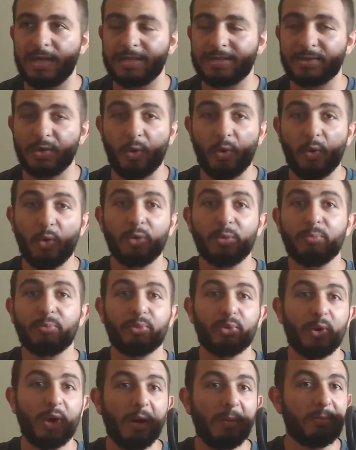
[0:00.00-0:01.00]
It's a whole
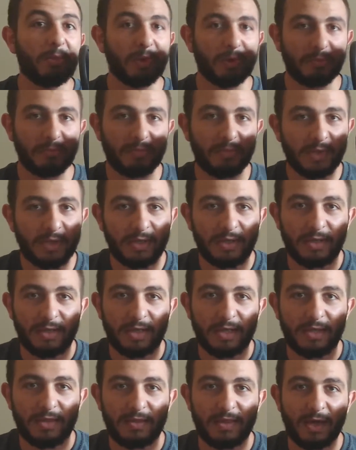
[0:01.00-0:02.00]
problem
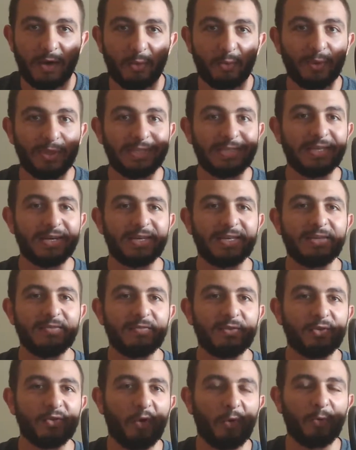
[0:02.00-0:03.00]
that we didn't
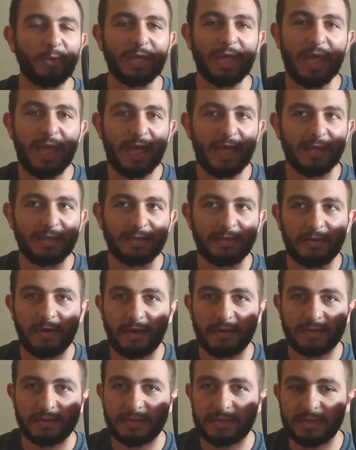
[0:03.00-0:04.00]
even know we had
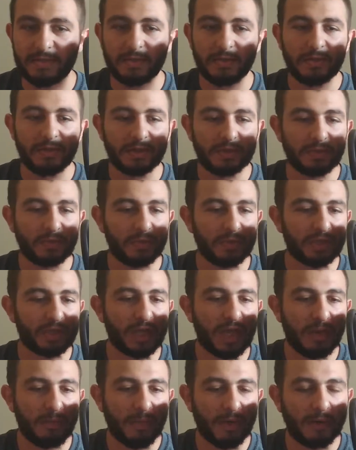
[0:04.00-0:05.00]
until the
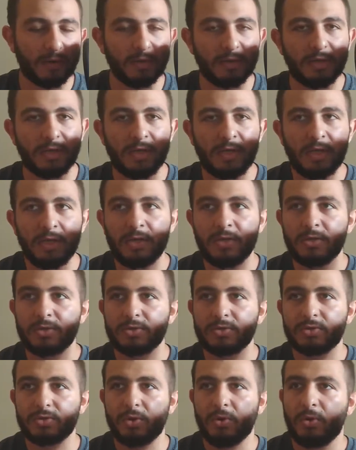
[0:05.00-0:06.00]
Switch came out.
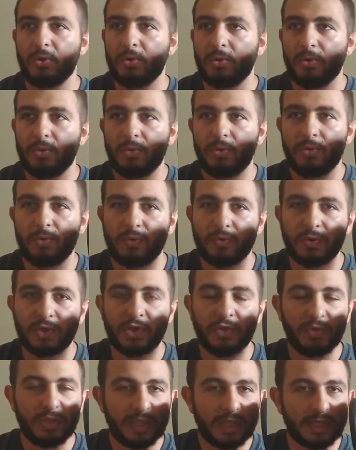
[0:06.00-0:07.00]
So
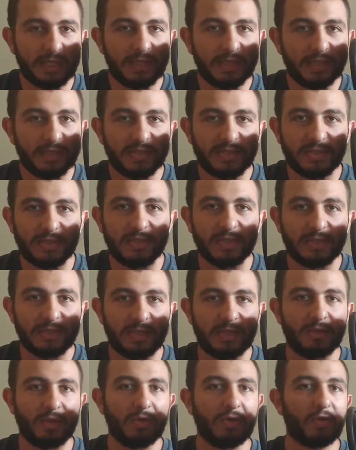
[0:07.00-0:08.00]
uniqueness
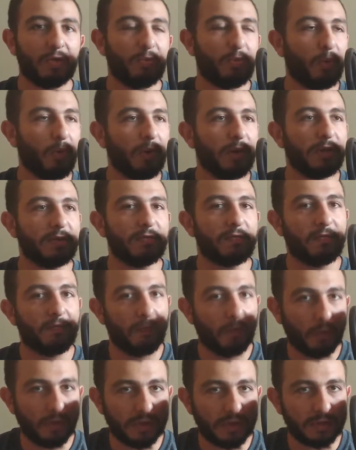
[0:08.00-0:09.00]
is another point
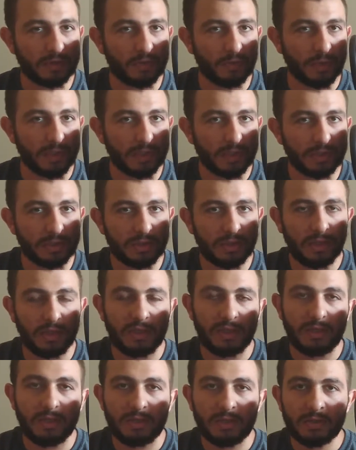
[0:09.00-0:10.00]
for the Switch.
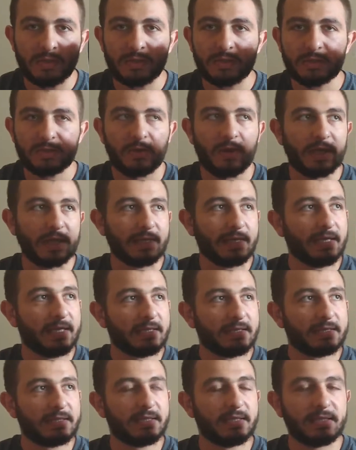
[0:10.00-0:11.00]
So I
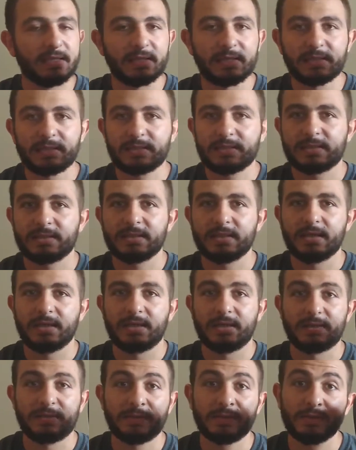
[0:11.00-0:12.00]
guess it's
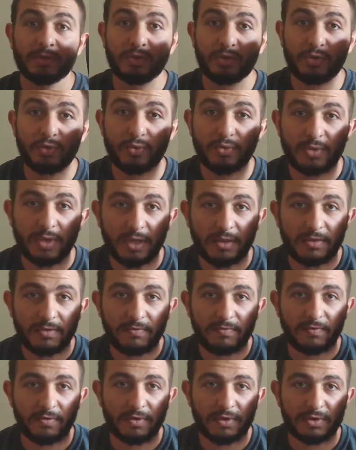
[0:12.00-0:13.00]

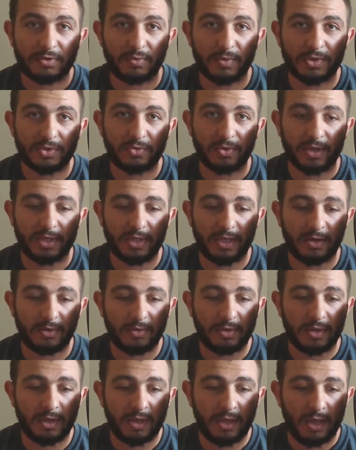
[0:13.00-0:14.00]
2-0 for the Switch right
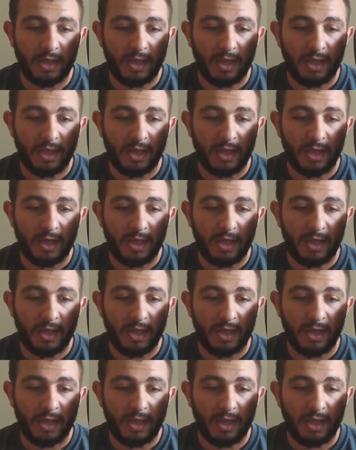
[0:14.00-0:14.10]
now.